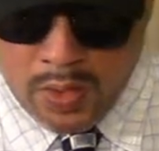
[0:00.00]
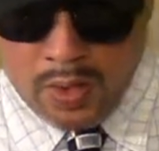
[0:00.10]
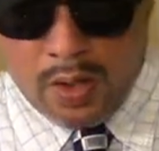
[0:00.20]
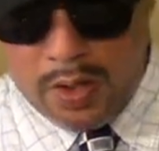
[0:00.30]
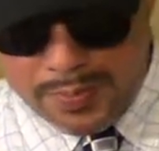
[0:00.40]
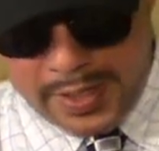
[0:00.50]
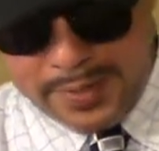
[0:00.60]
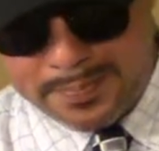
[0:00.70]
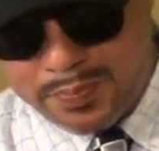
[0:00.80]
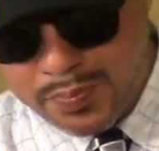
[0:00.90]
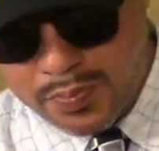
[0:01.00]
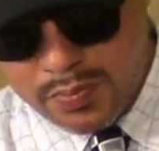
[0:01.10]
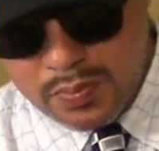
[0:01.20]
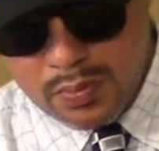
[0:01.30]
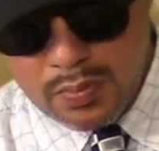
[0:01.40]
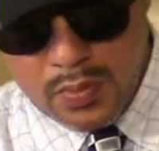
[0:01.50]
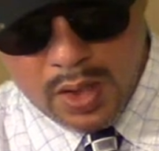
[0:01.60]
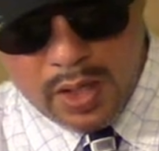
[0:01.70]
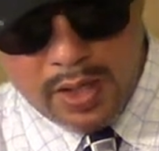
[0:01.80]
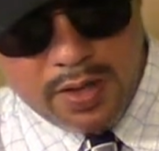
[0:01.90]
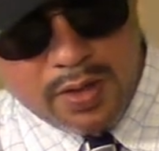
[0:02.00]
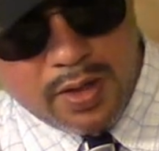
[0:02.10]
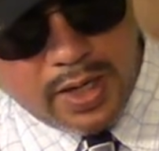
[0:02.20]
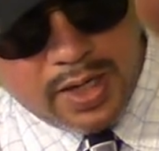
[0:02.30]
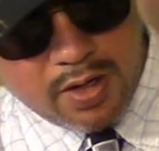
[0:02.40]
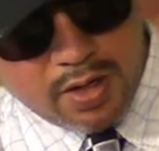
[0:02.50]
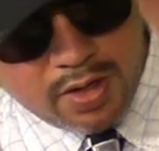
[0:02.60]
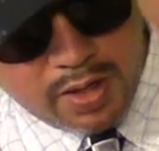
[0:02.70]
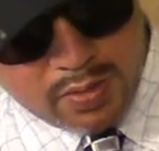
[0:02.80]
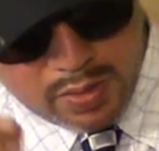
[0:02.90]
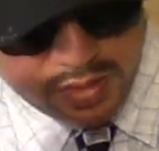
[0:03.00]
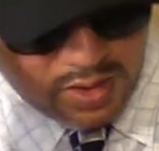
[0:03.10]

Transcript: Oh man. I didn't all I read was